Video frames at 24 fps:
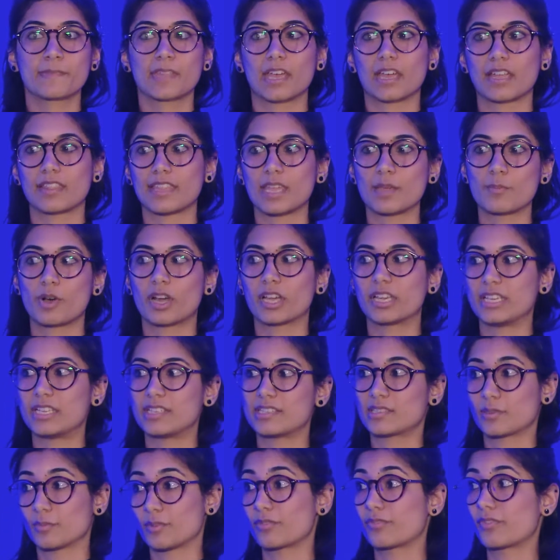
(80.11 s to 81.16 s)
And they might
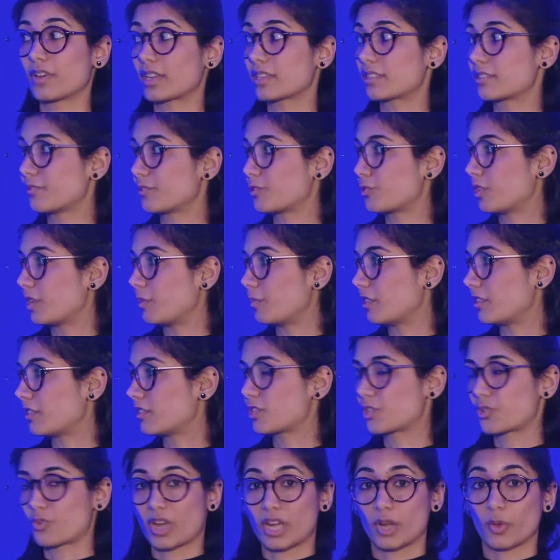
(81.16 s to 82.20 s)
need some effective
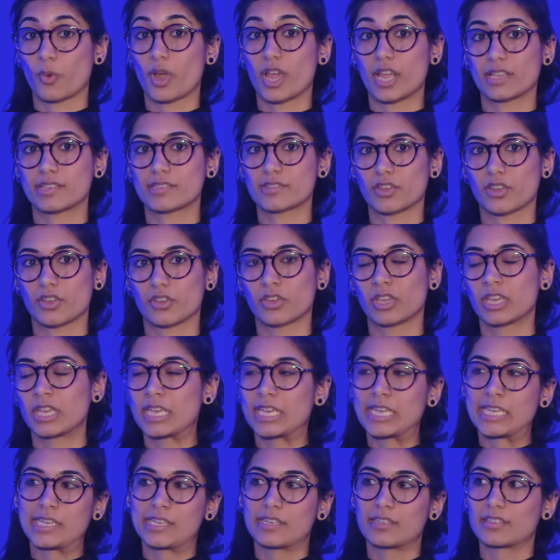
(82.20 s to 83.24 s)
treatment straight away, so
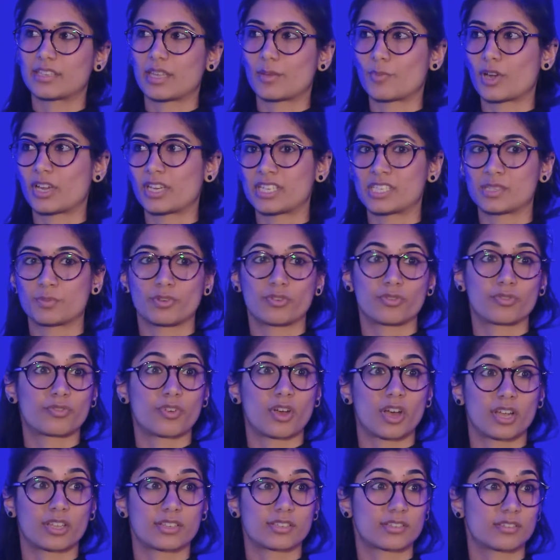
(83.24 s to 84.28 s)
they might need to be
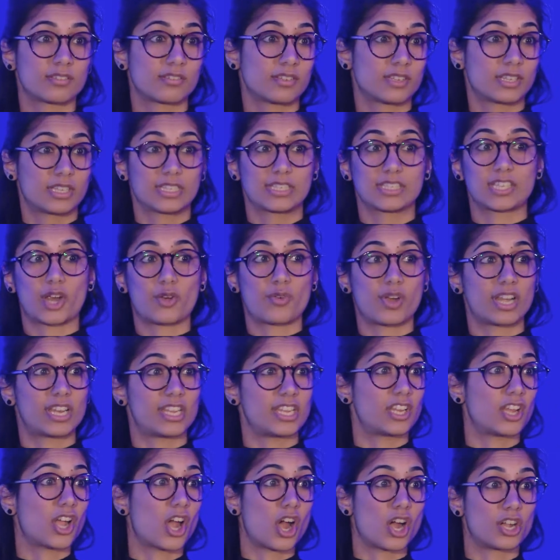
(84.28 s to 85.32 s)
referred
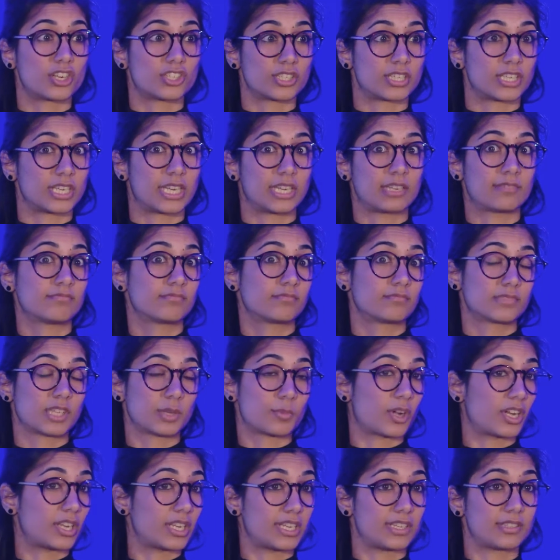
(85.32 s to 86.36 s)
directly, urgently. They
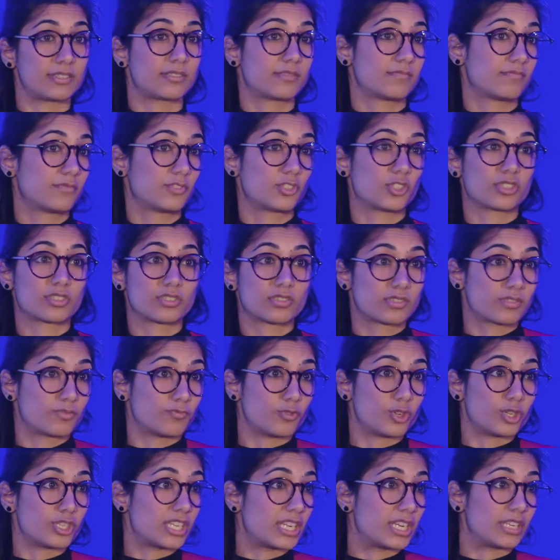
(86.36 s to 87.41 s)
might need just
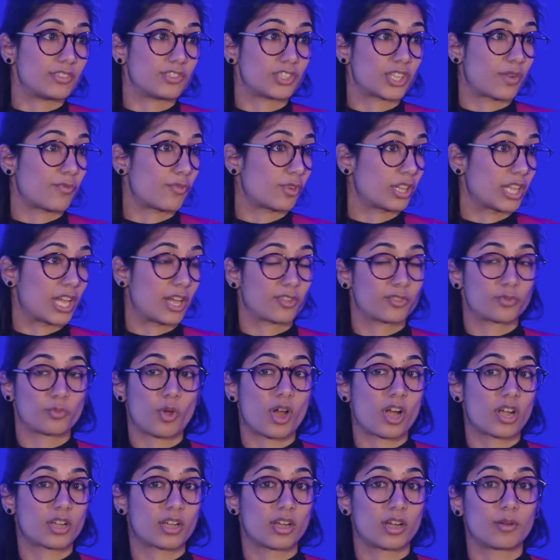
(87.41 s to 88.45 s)
routine general health
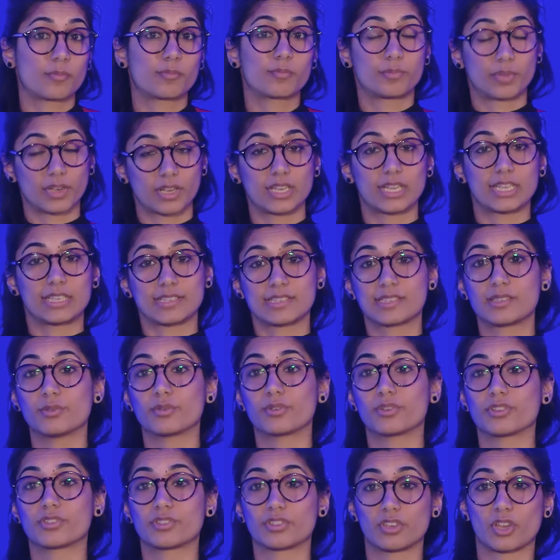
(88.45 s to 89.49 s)
workup, but it's still
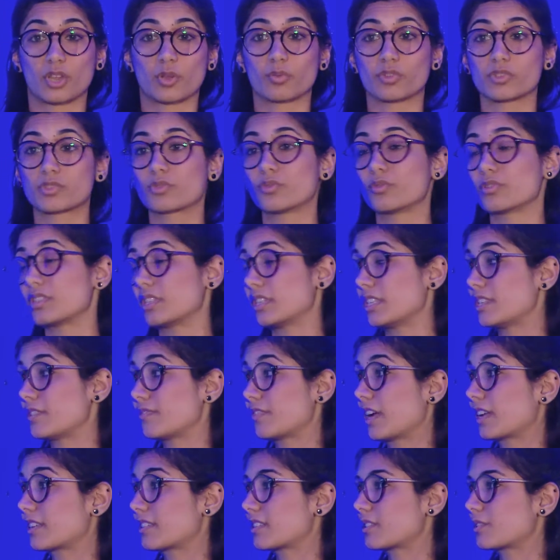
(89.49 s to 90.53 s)
good to know what's causing these
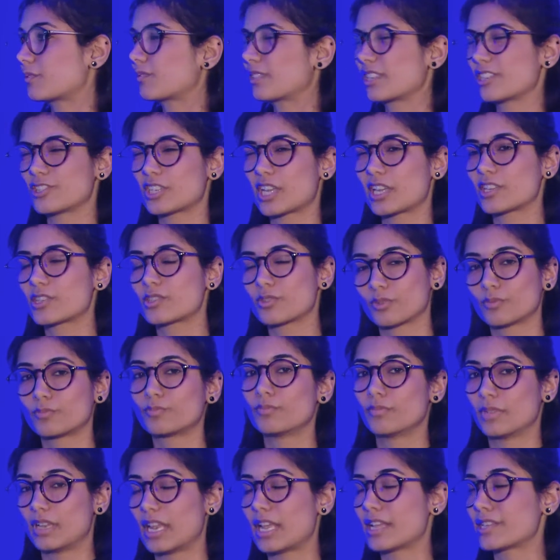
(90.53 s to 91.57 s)
factors. Congenital,
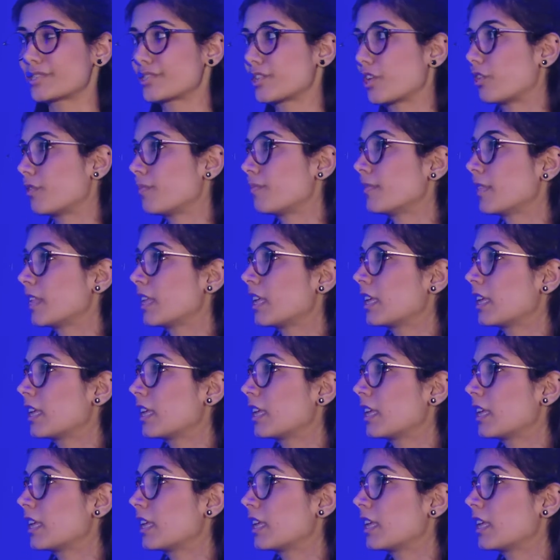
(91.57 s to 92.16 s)
less so.